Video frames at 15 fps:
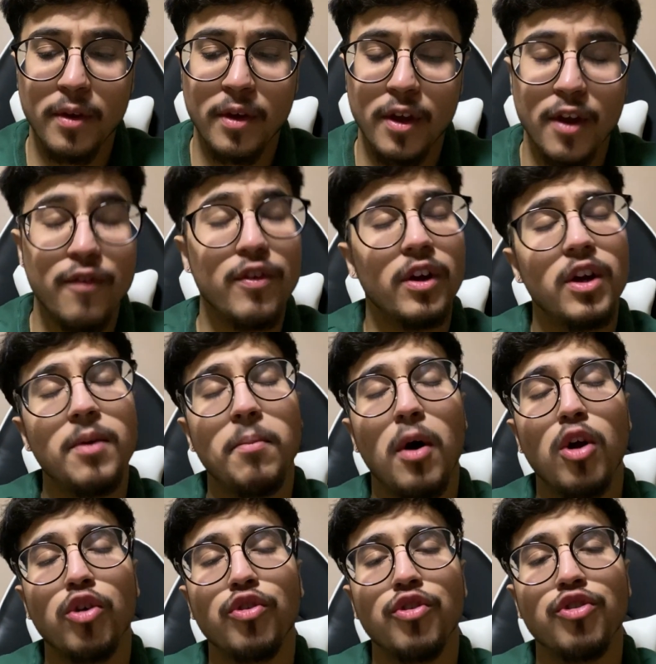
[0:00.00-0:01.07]
if you're gonna
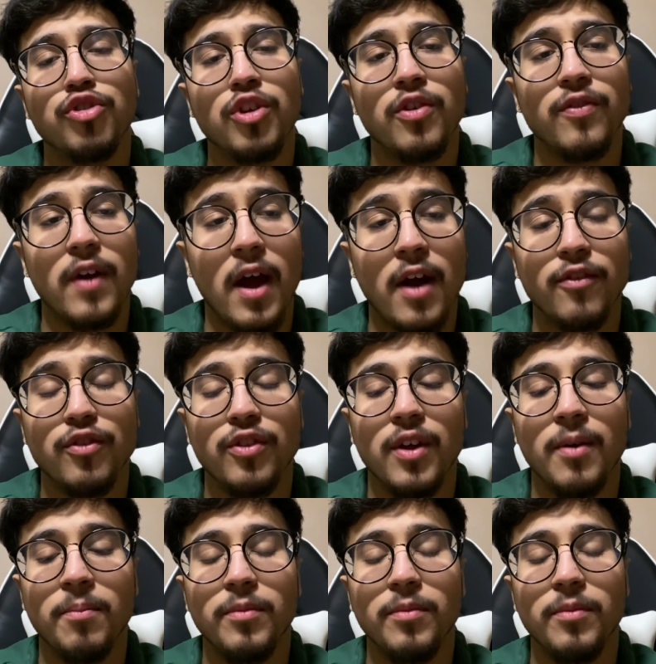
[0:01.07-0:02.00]
model yourself after them,